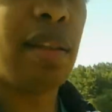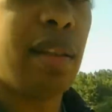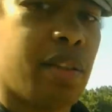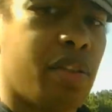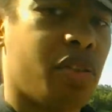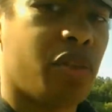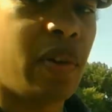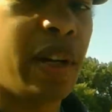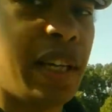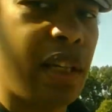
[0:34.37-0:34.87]
the
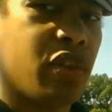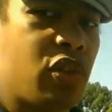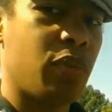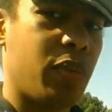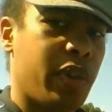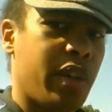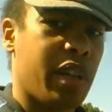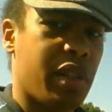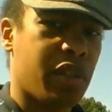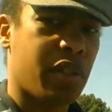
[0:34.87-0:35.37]
train
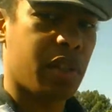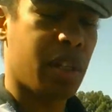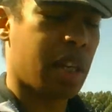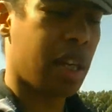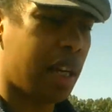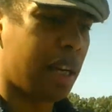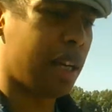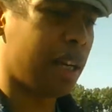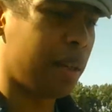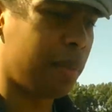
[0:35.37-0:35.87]
towards
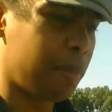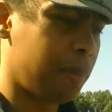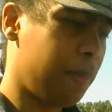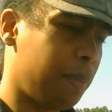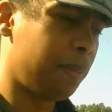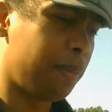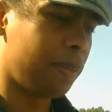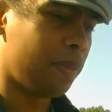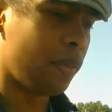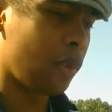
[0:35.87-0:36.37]

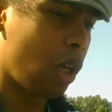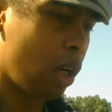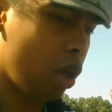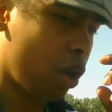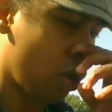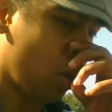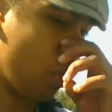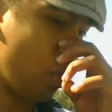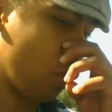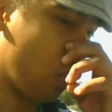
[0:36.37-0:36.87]
um,
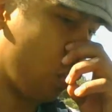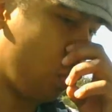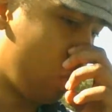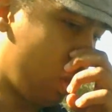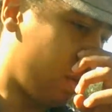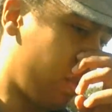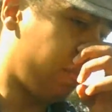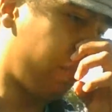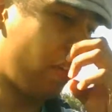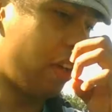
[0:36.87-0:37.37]

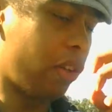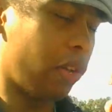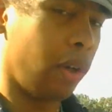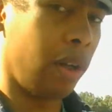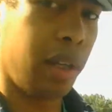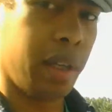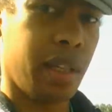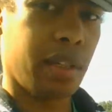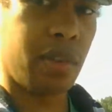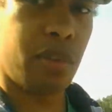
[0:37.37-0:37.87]
Hoek van
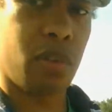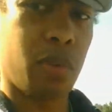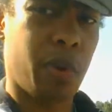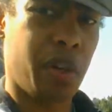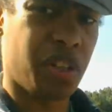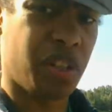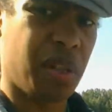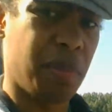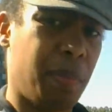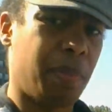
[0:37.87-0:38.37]
Holland,
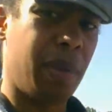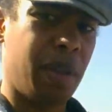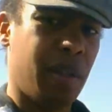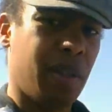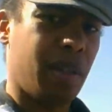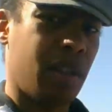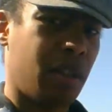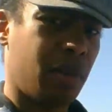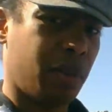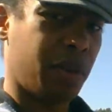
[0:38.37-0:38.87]
towards the,
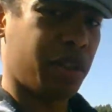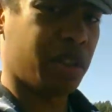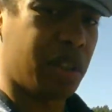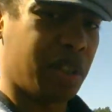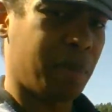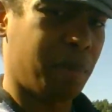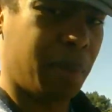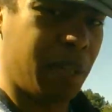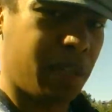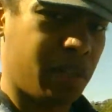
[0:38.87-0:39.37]
towards the
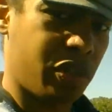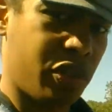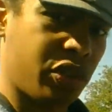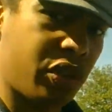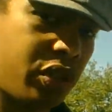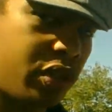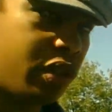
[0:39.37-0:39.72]
beach,